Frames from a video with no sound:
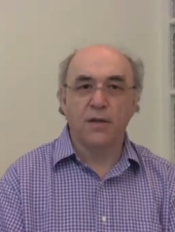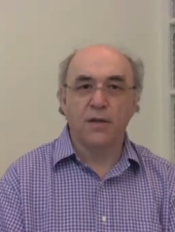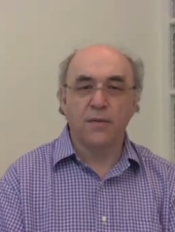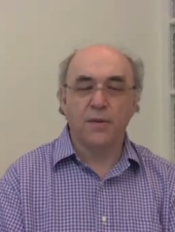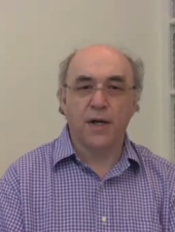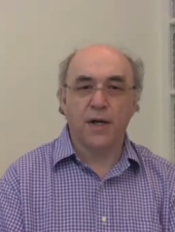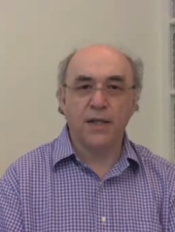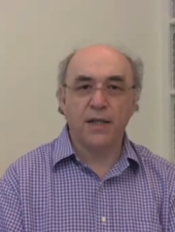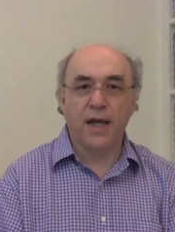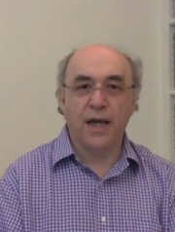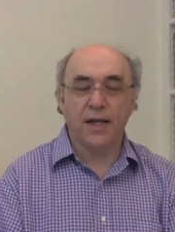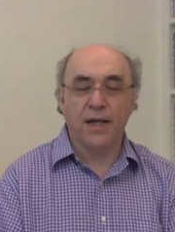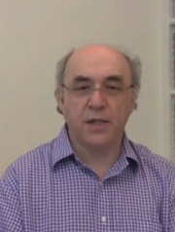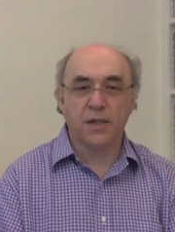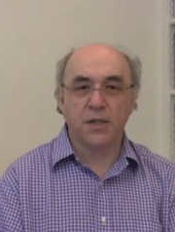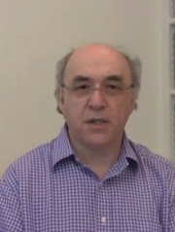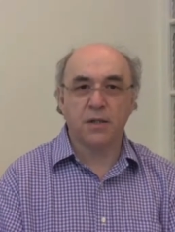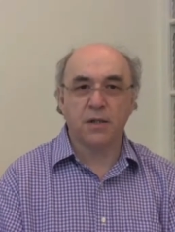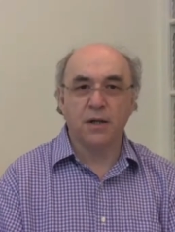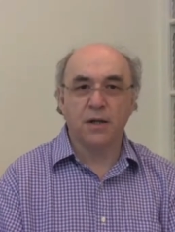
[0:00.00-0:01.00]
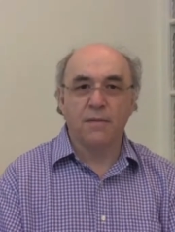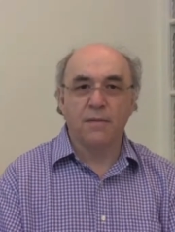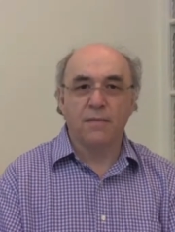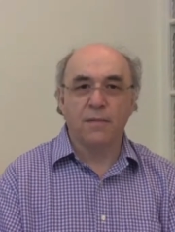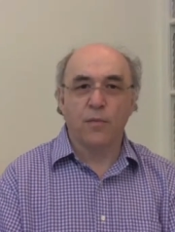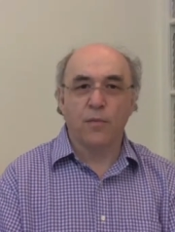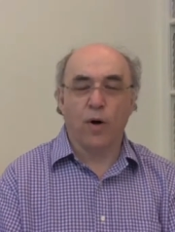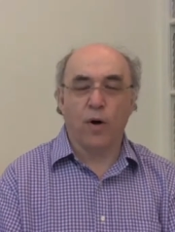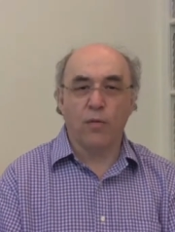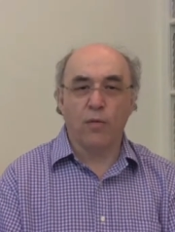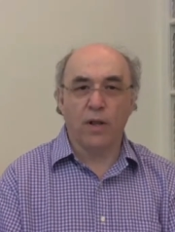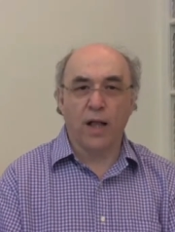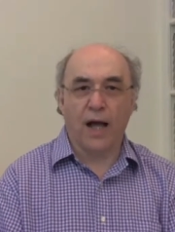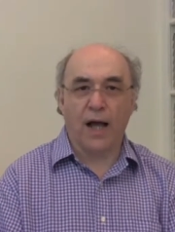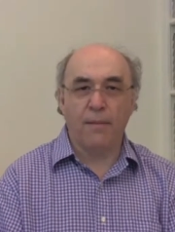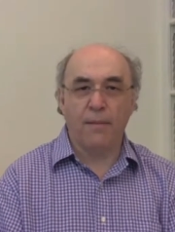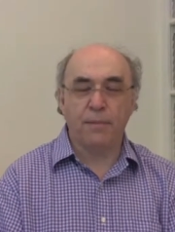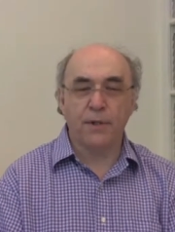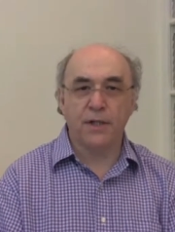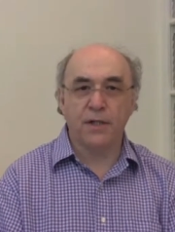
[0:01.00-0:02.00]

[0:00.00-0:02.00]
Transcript: then yes, what will happen